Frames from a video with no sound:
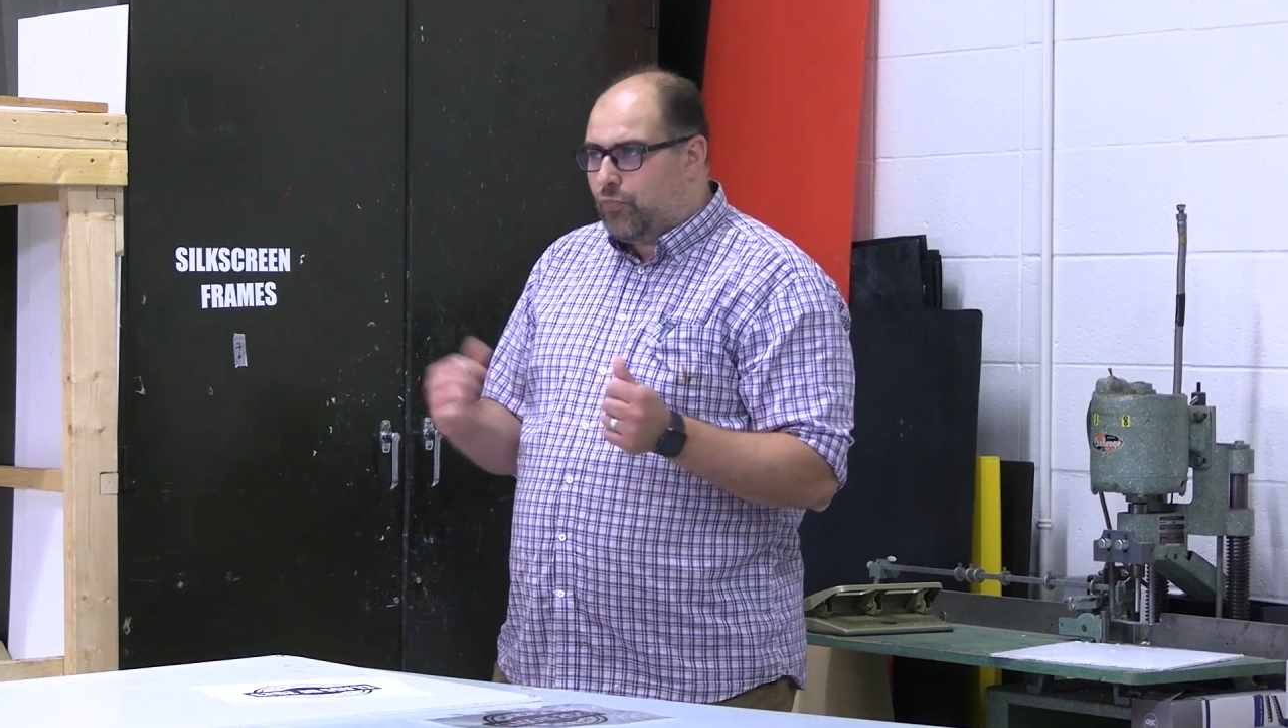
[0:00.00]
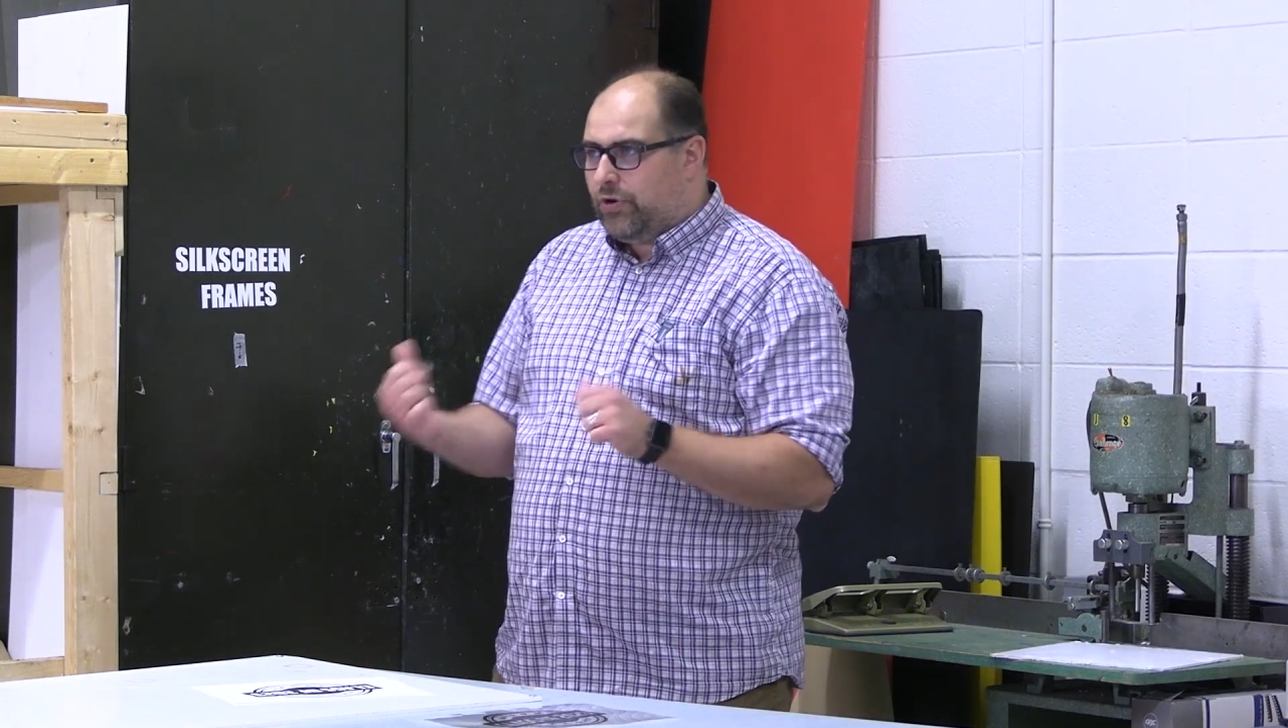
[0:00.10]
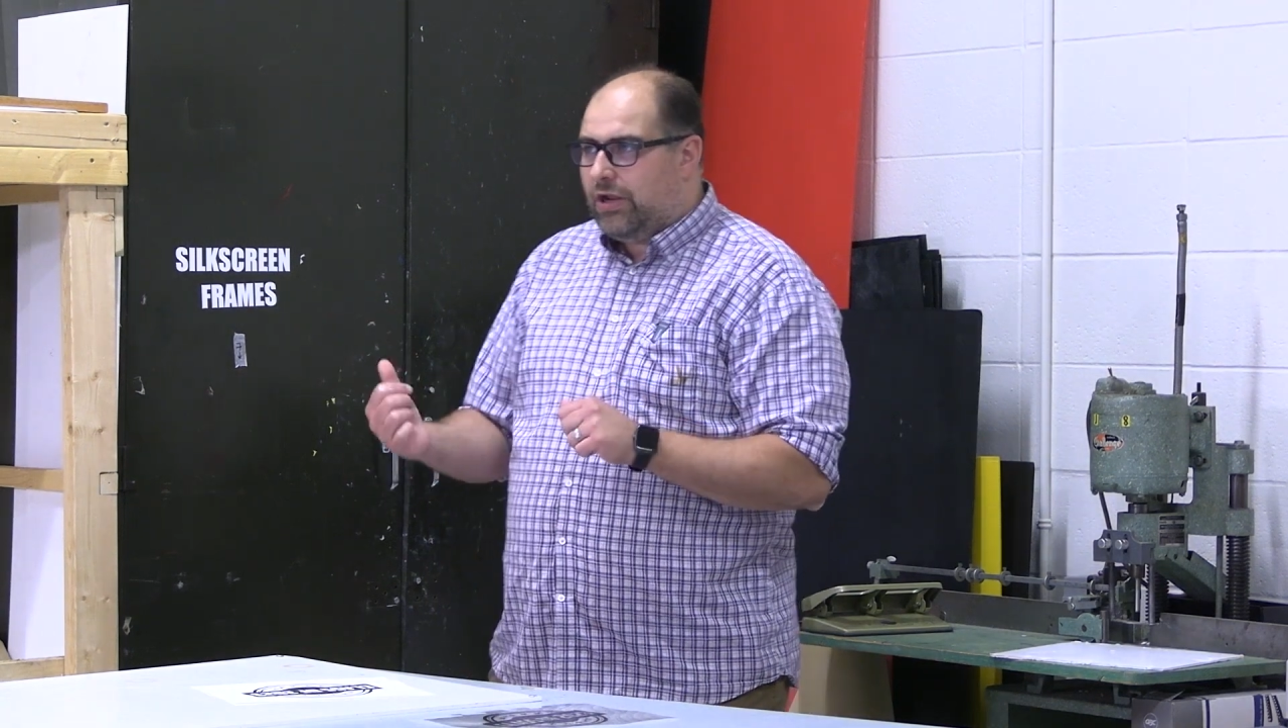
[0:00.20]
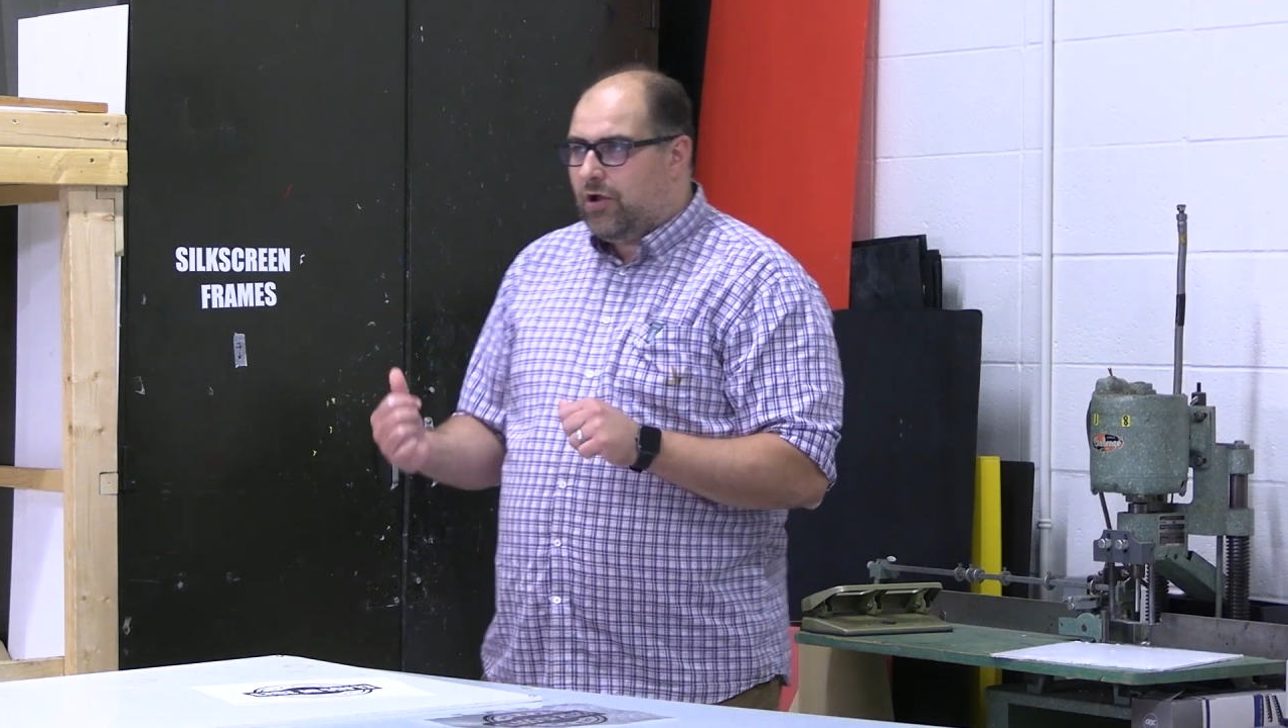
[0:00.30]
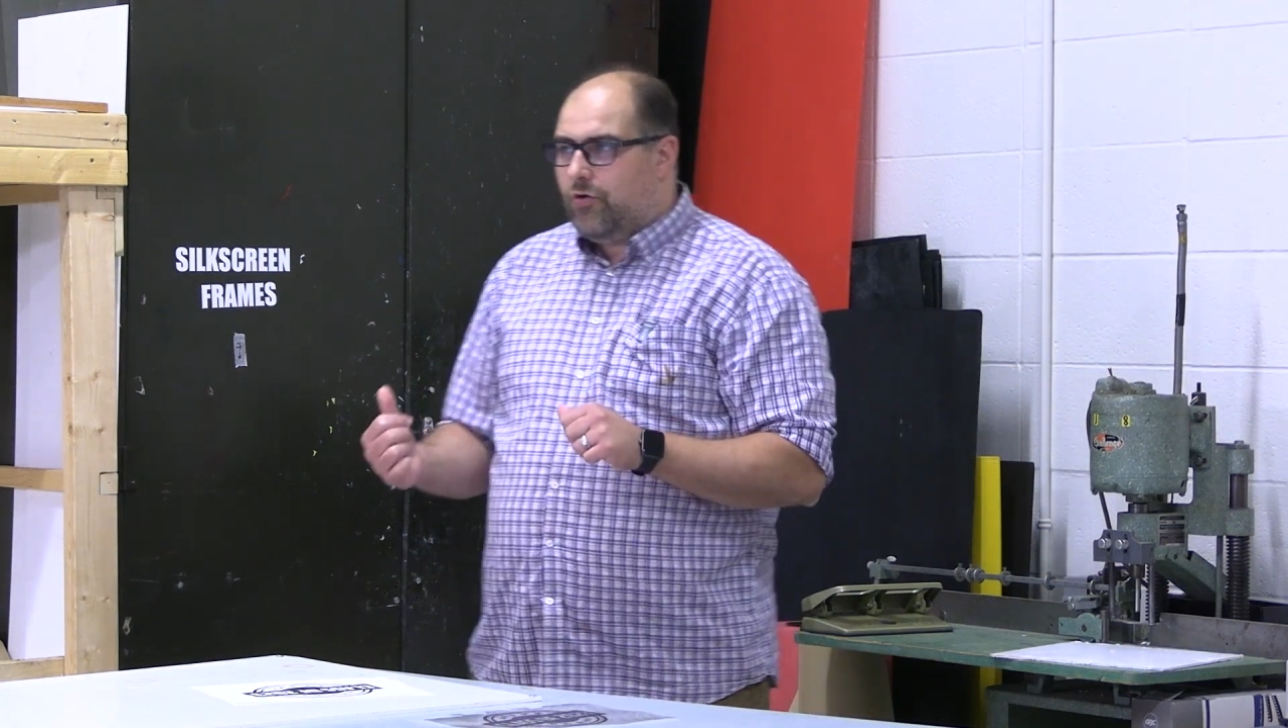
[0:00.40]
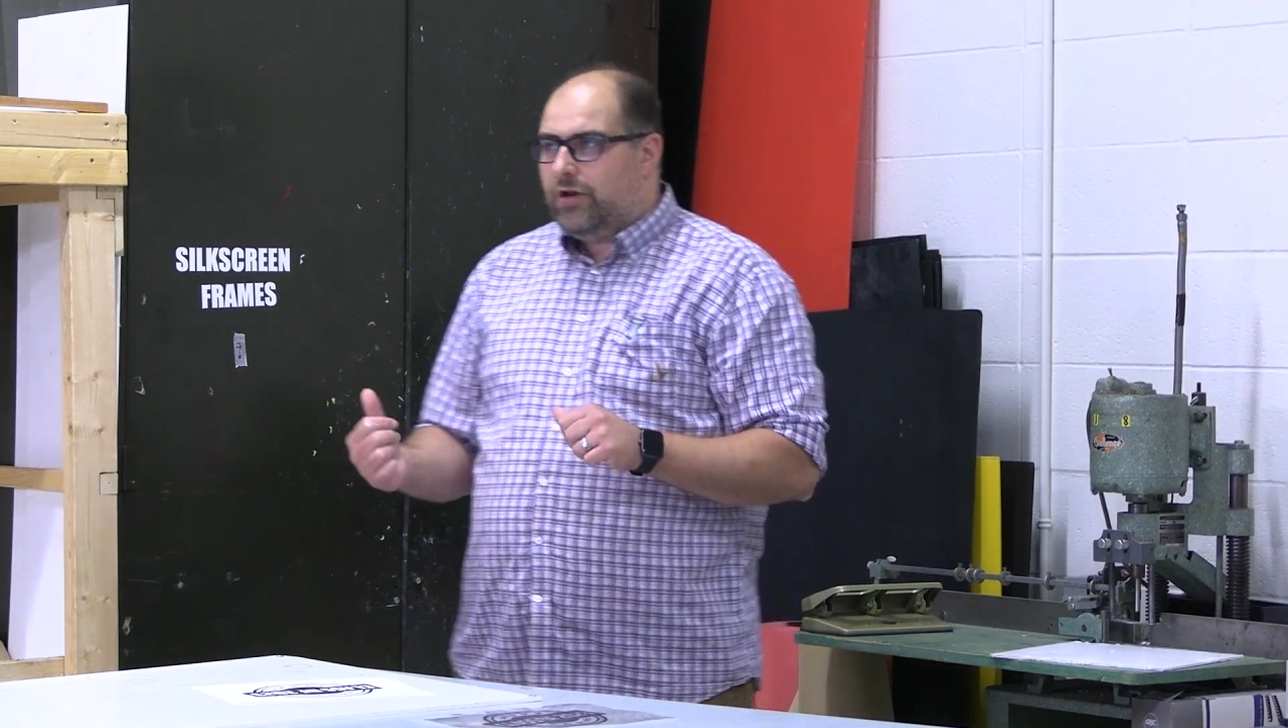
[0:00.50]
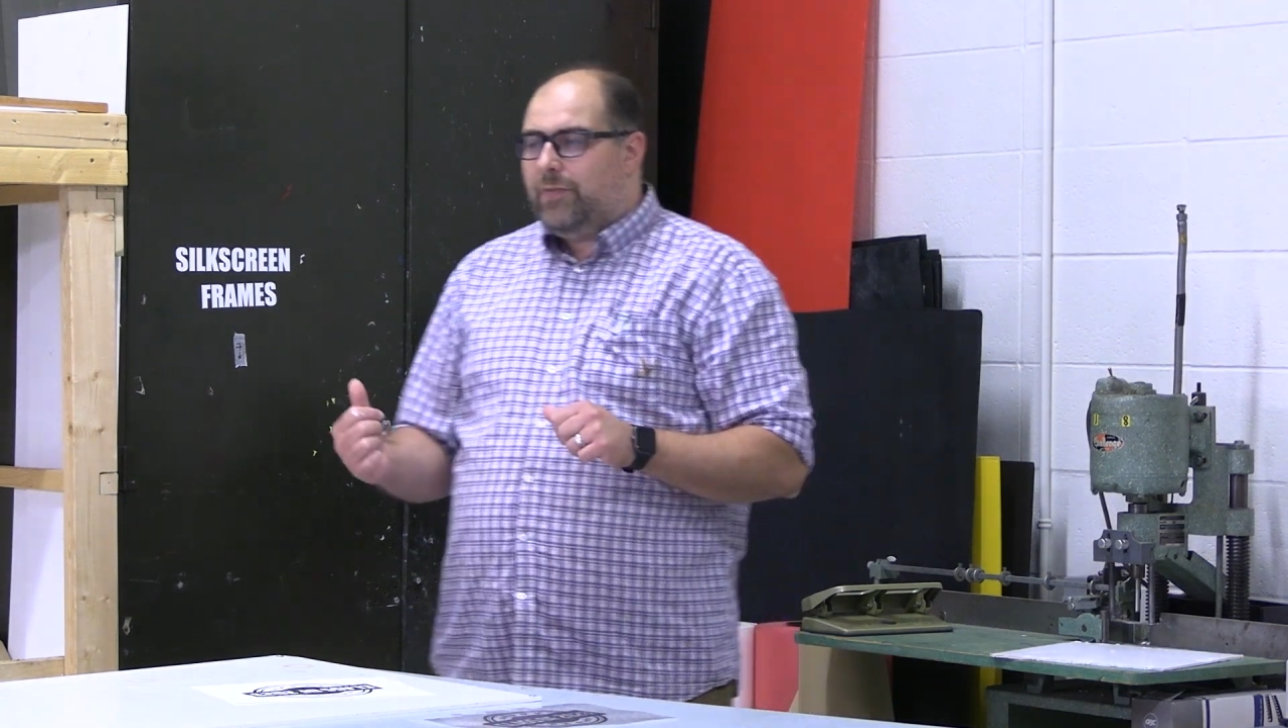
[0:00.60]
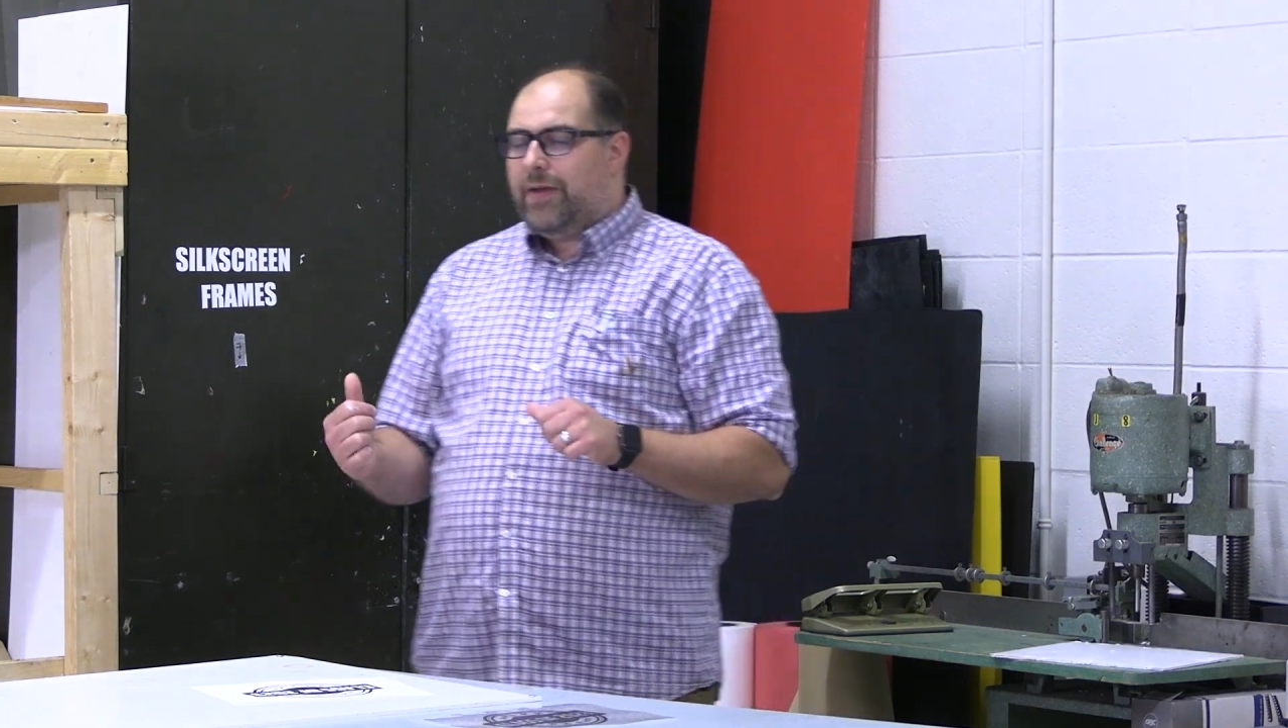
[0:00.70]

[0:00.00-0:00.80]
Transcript: pre-coated